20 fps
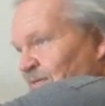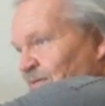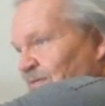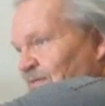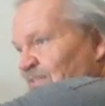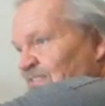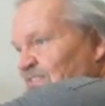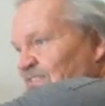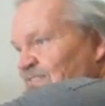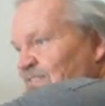It
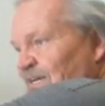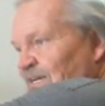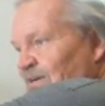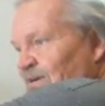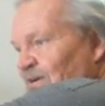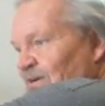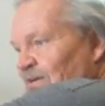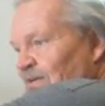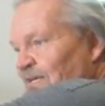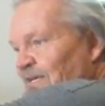doesn't take
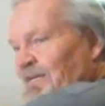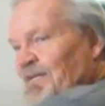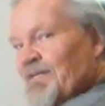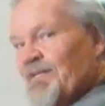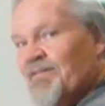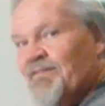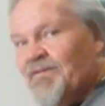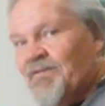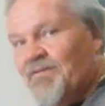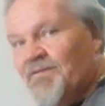hardly
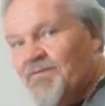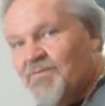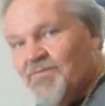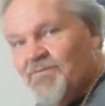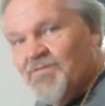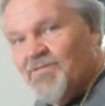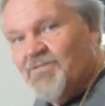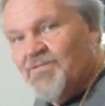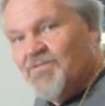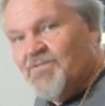anything
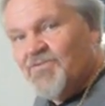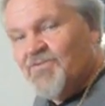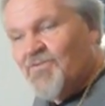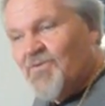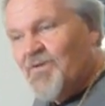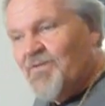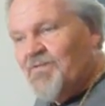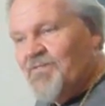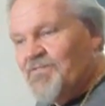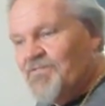to
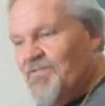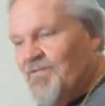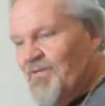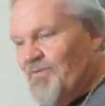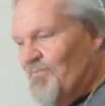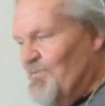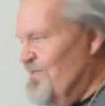destroy this gear.